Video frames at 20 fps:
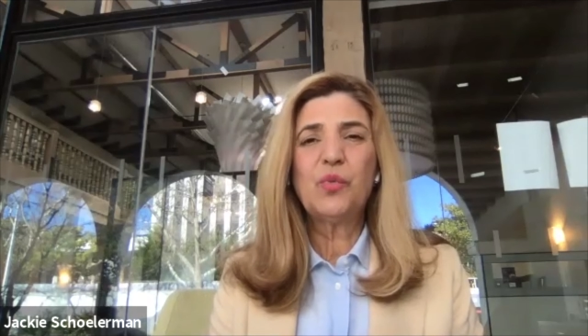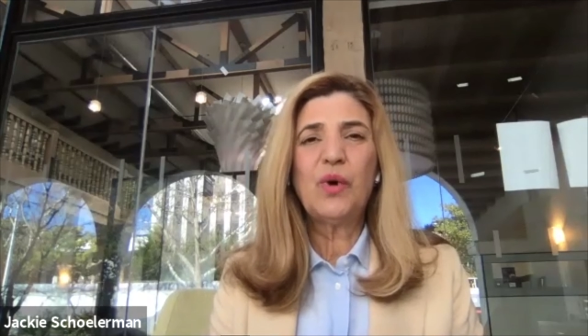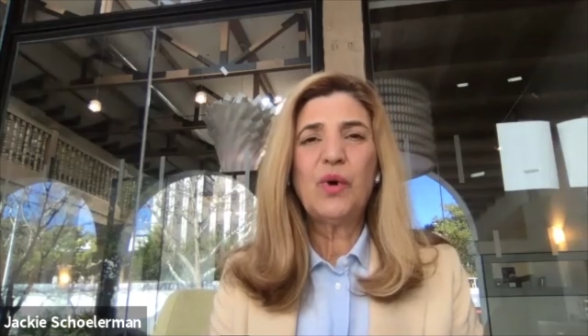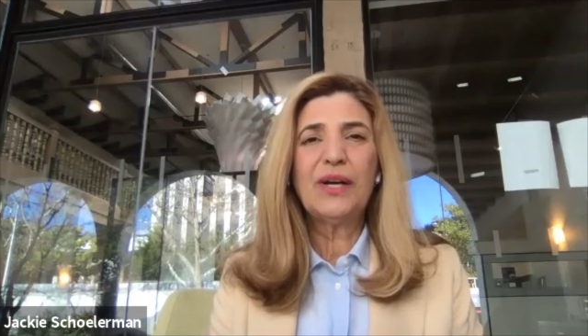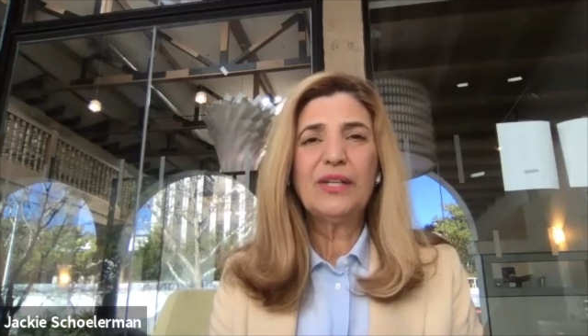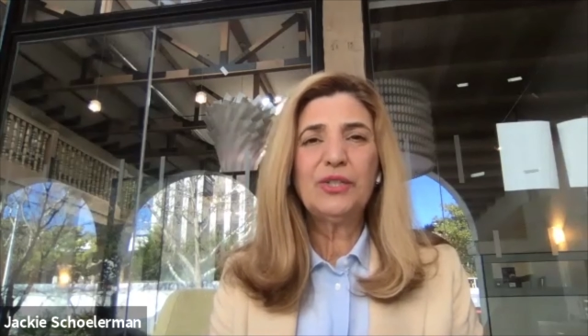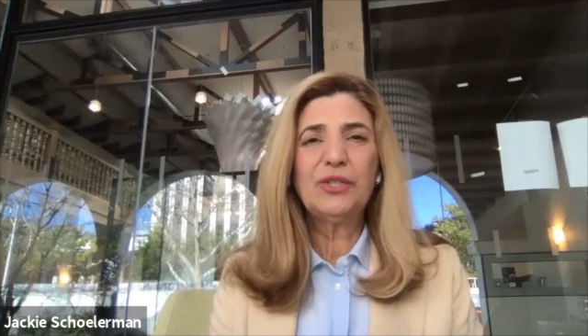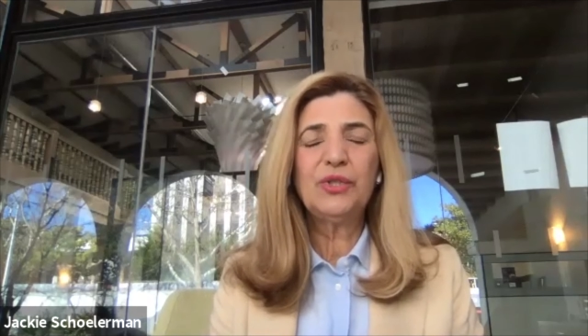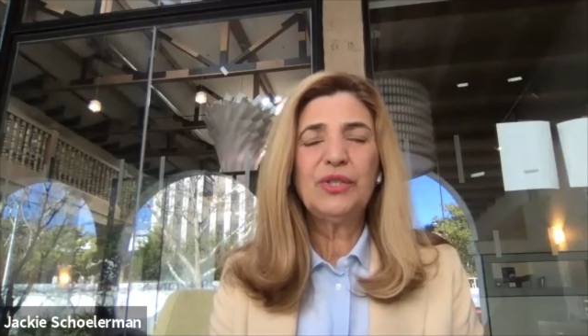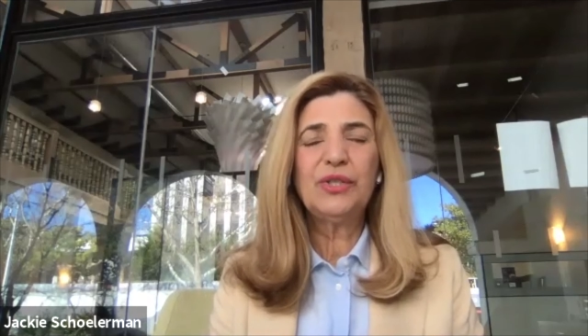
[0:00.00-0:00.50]

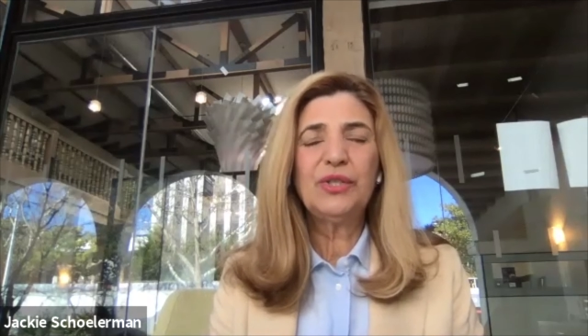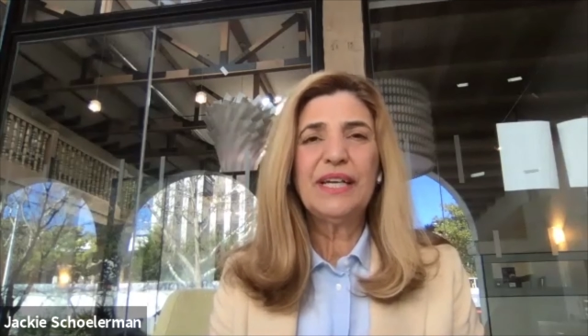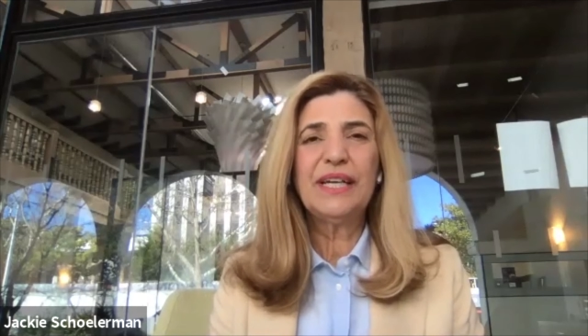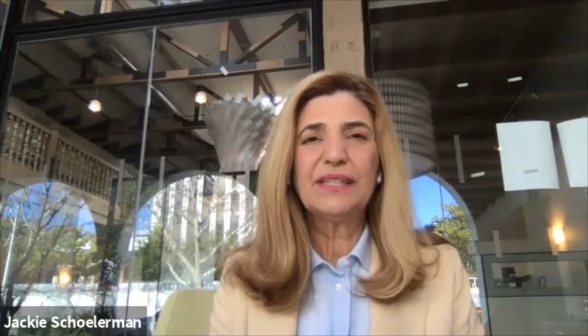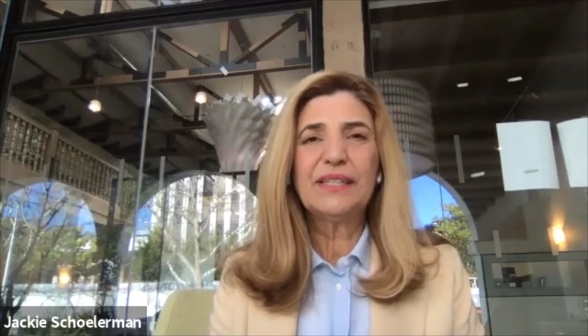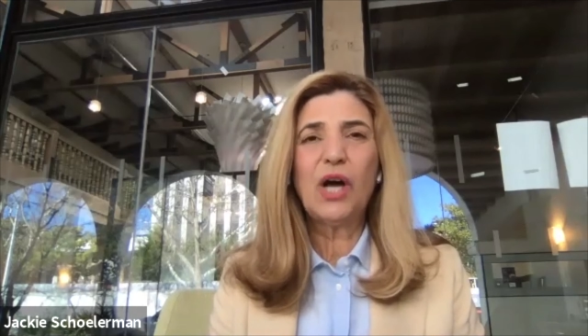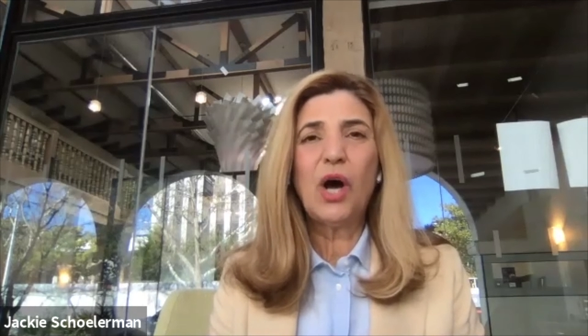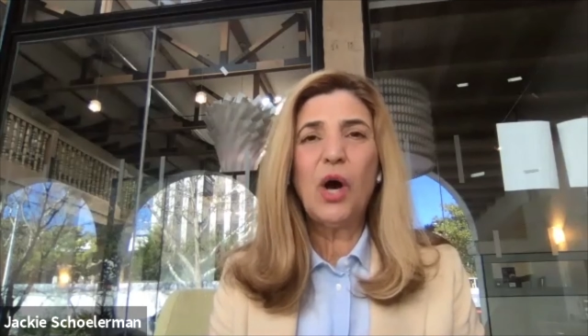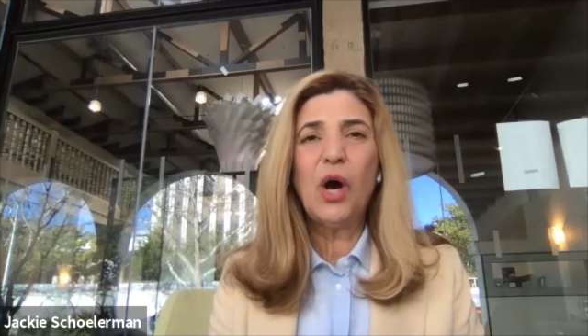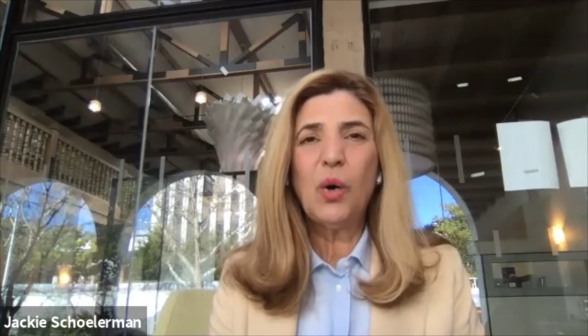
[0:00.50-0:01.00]
want to
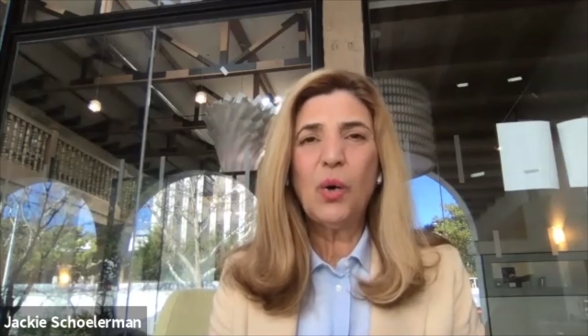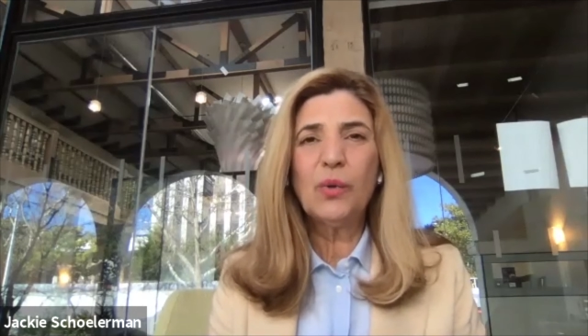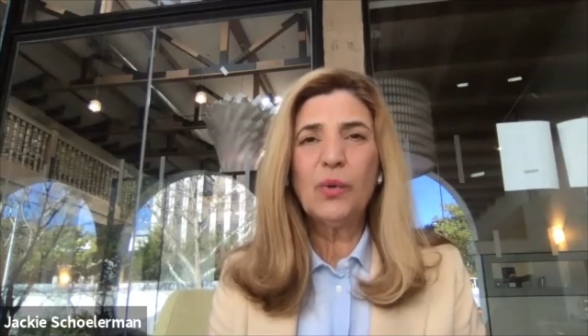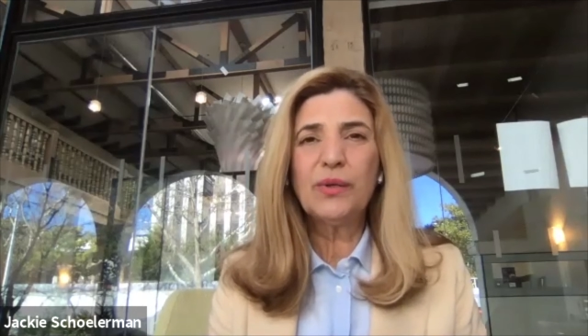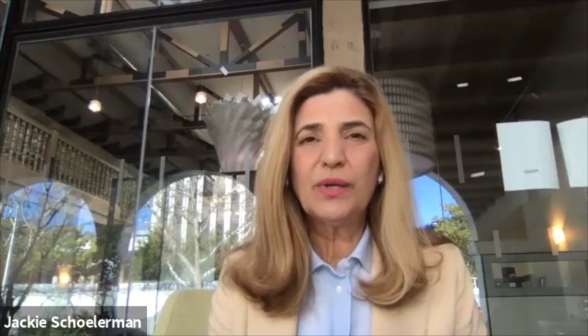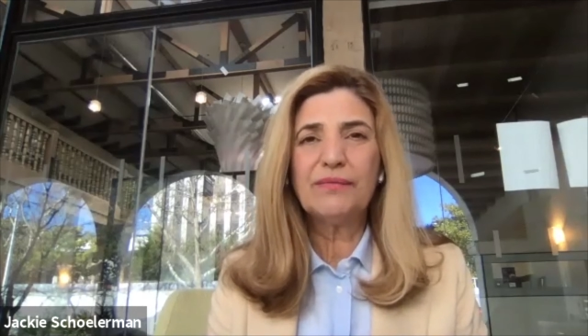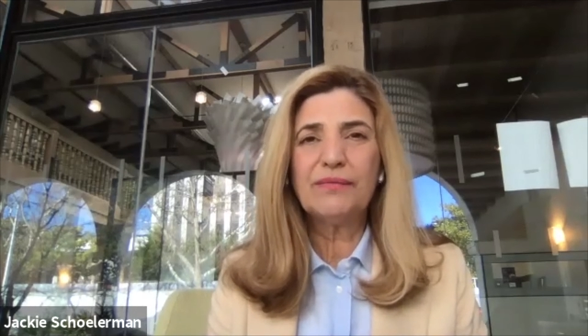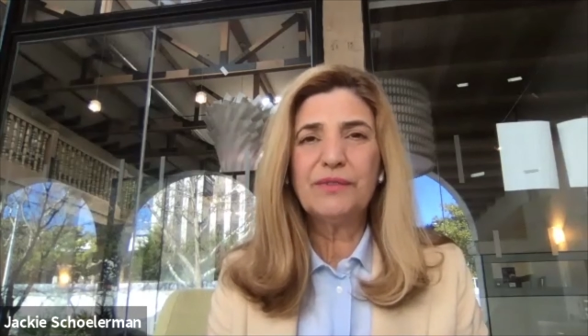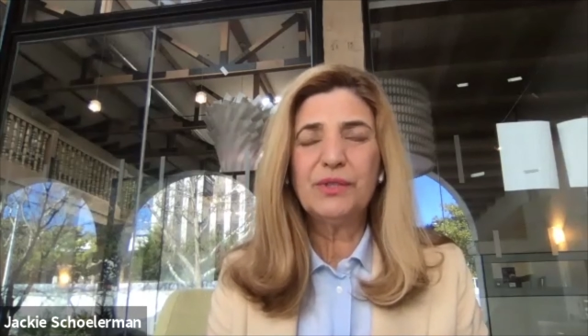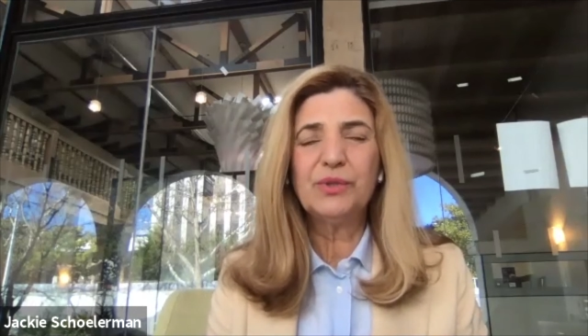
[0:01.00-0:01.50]
get
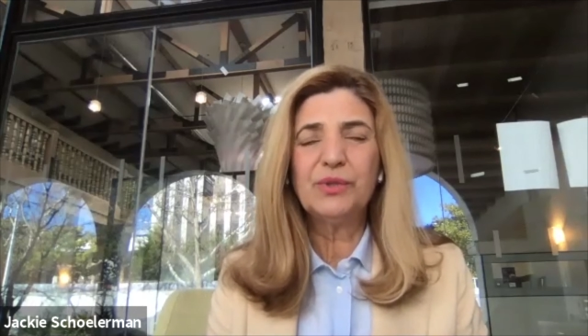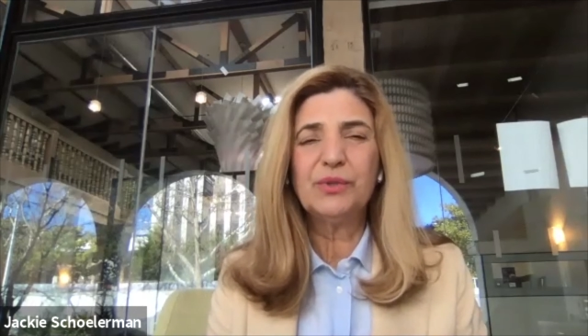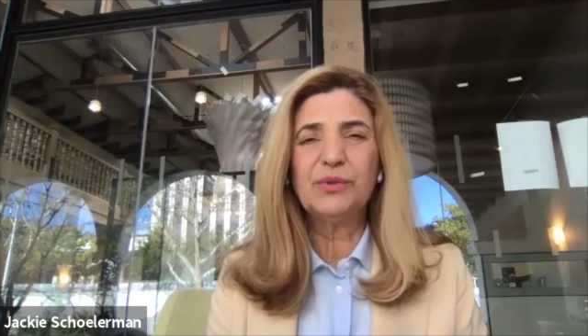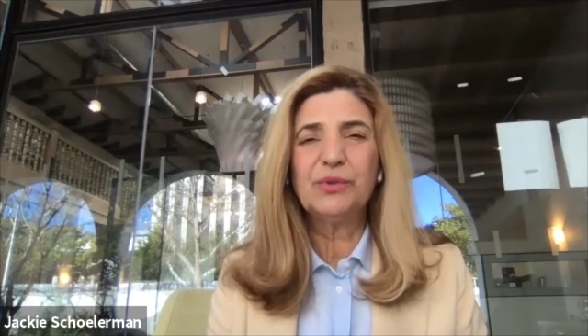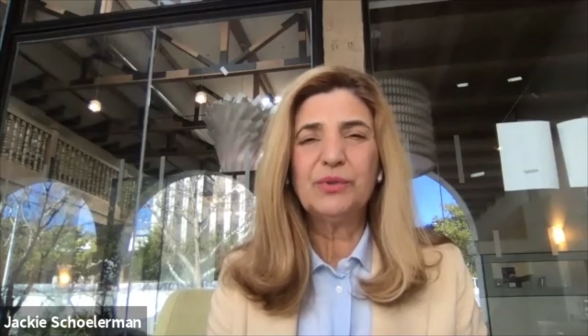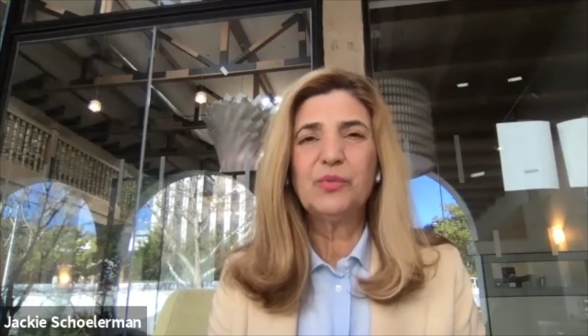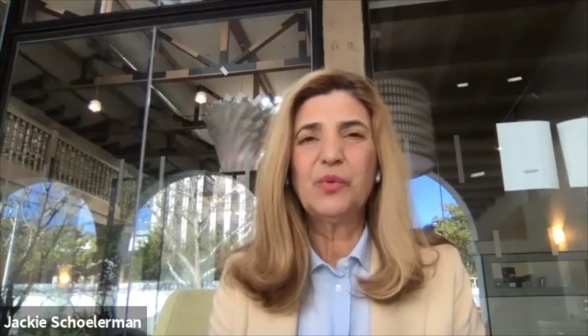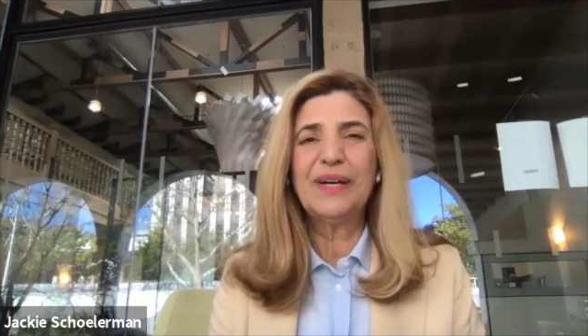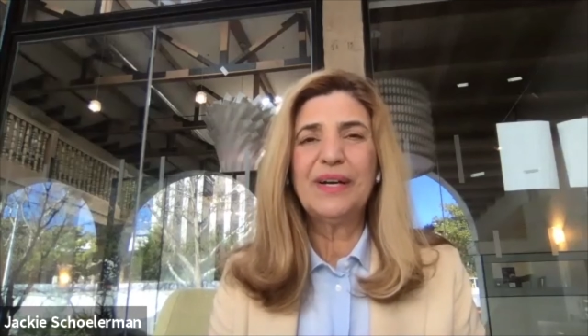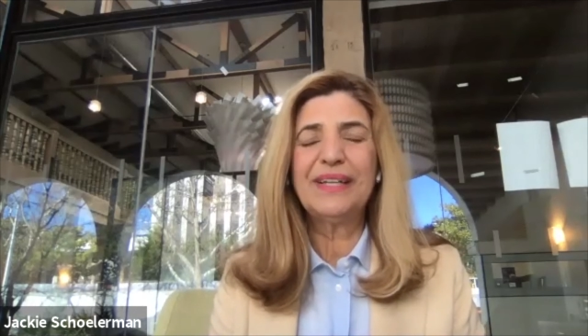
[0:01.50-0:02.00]
hold of you,